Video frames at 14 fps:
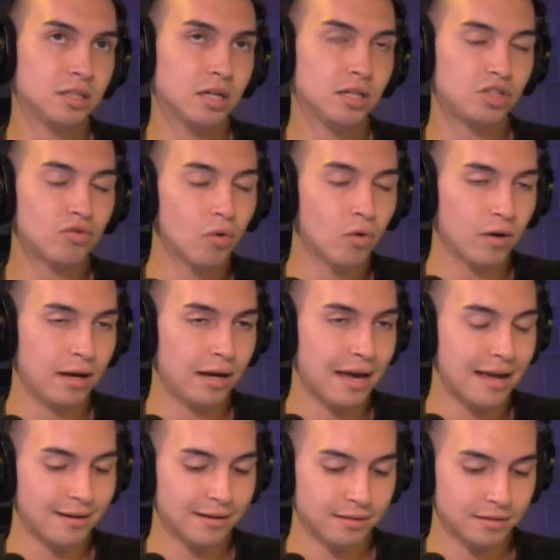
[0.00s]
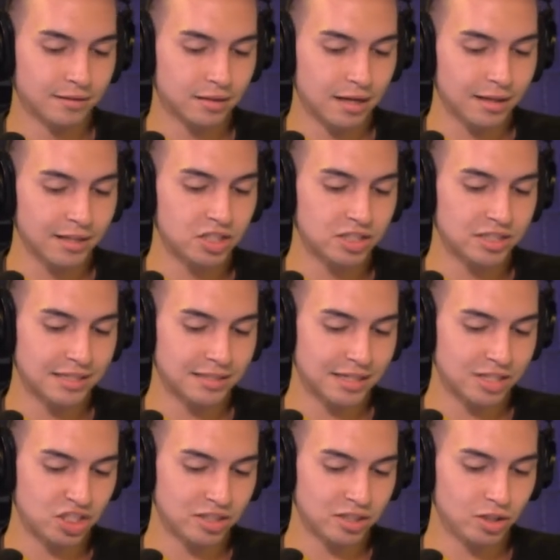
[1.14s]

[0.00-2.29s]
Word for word: Troy, and Alicia says they should,